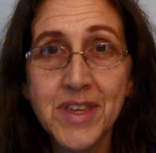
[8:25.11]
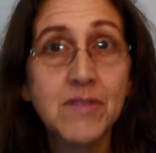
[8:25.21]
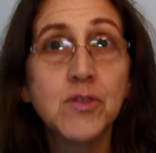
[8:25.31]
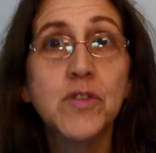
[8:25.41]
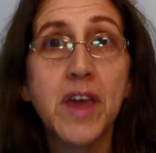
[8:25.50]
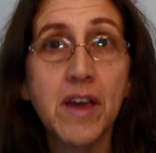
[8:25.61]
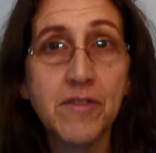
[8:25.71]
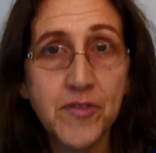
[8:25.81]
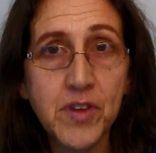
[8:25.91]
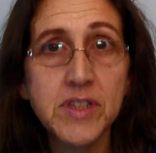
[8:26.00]
Even though they
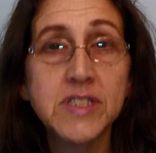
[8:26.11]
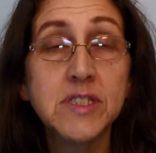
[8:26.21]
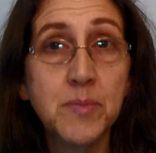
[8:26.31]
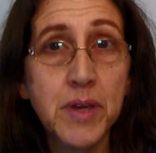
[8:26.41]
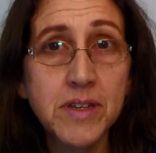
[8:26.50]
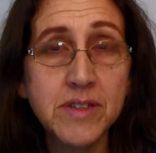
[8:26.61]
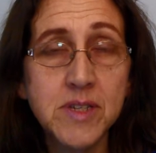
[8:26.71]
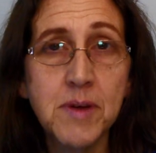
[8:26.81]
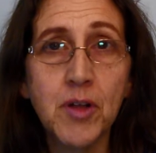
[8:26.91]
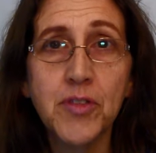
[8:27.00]
have feelings and
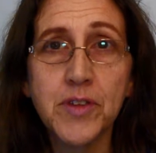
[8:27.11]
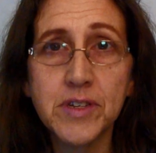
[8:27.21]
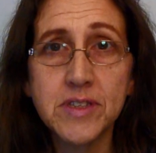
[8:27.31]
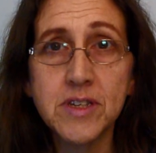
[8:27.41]
opinions about things,